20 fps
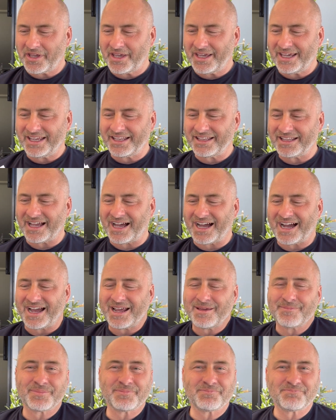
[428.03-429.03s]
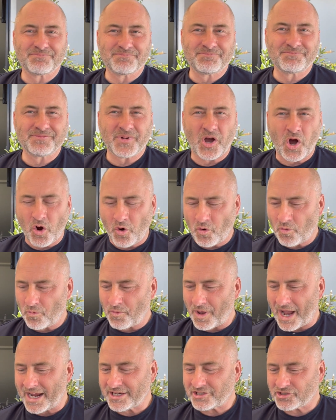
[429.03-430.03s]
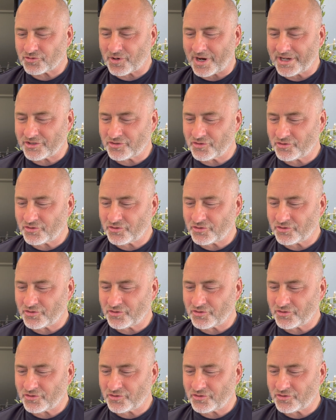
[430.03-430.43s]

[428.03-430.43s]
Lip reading: I tried